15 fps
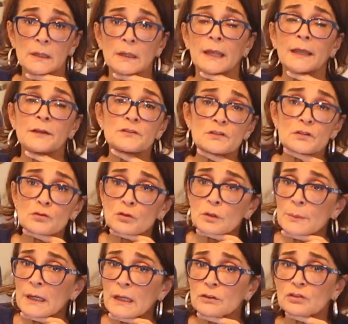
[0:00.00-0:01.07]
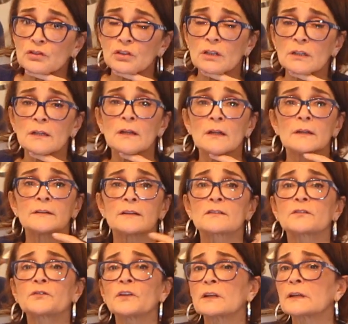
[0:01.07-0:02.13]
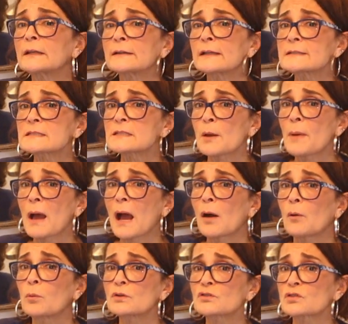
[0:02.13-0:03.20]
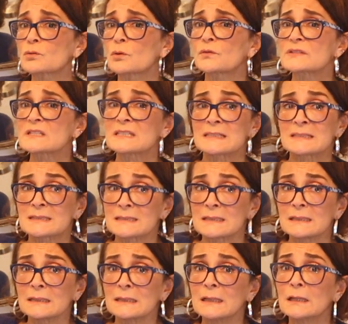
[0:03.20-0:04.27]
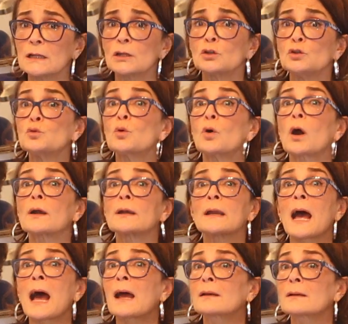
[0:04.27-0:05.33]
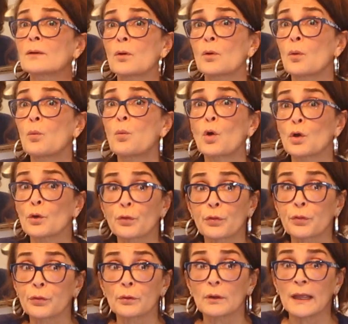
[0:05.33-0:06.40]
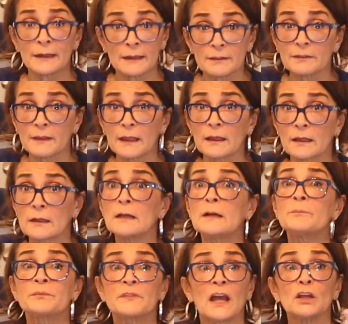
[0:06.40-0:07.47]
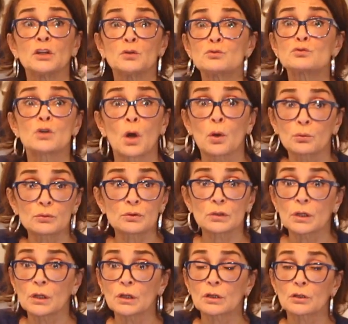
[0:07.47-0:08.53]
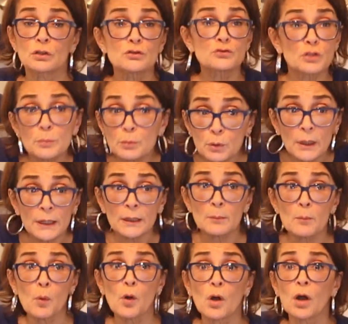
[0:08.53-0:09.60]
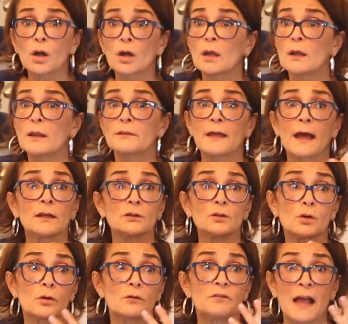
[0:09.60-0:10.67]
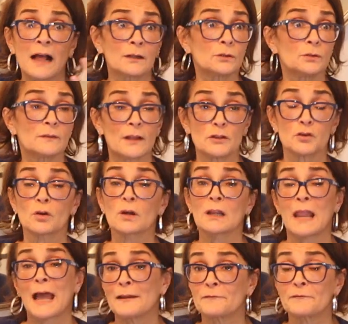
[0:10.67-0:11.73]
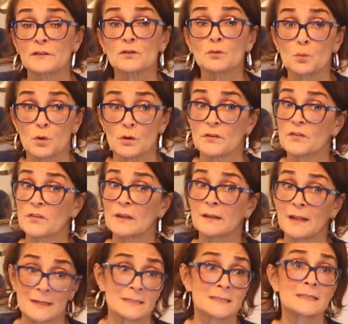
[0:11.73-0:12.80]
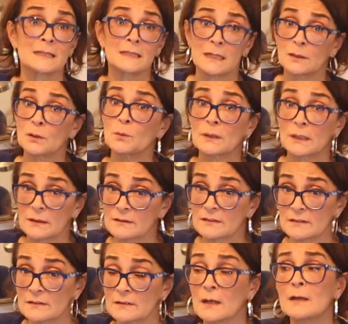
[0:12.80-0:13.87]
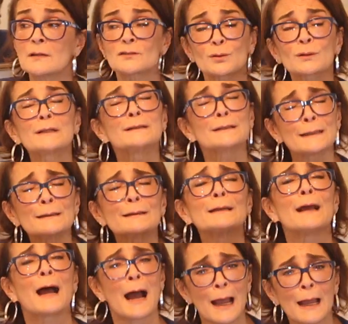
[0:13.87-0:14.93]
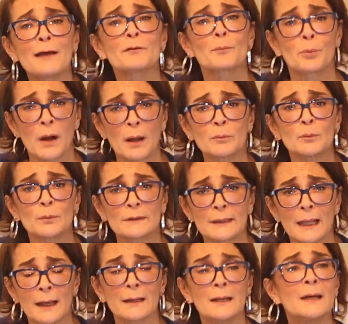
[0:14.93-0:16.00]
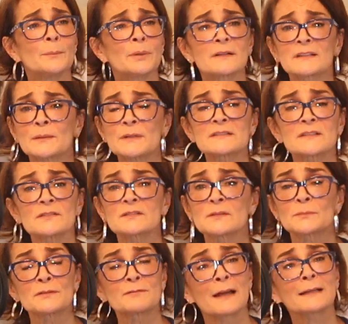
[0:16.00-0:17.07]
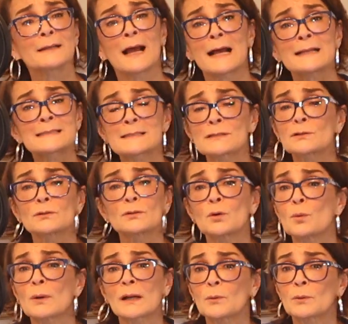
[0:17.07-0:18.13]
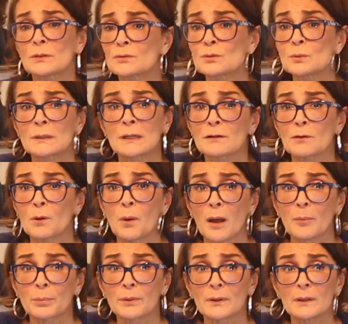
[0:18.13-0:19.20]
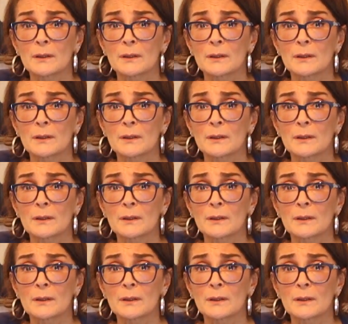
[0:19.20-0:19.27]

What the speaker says: age discrimination, this feeling that somehow once you're over 60, you are not worth anything, that you don't contribute anymore, that your value, that your life is worth less than anyone else's. So clearly I have a problem with that, because I'm going to tell you something right now, I still don't know what I want to do when I grow up.